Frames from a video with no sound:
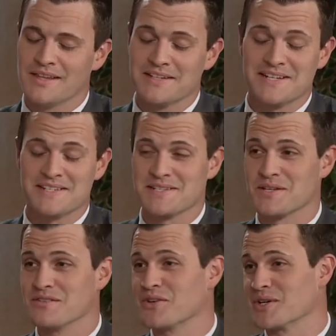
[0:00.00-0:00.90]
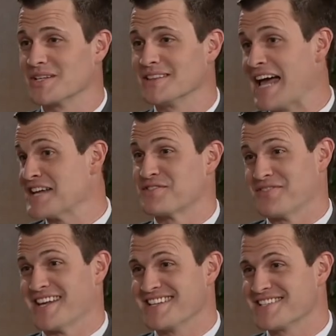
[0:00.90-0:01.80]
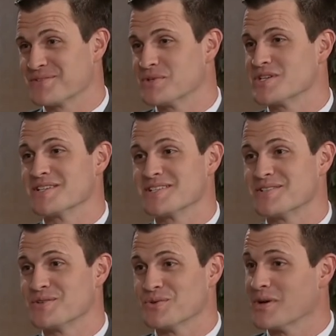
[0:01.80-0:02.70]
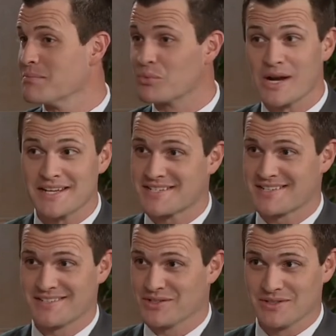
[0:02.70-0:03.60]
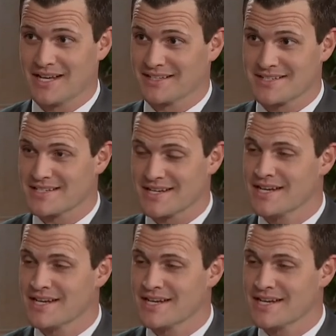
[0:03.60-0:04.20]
And that takes us to the very last phase, which is to embrace your legacy.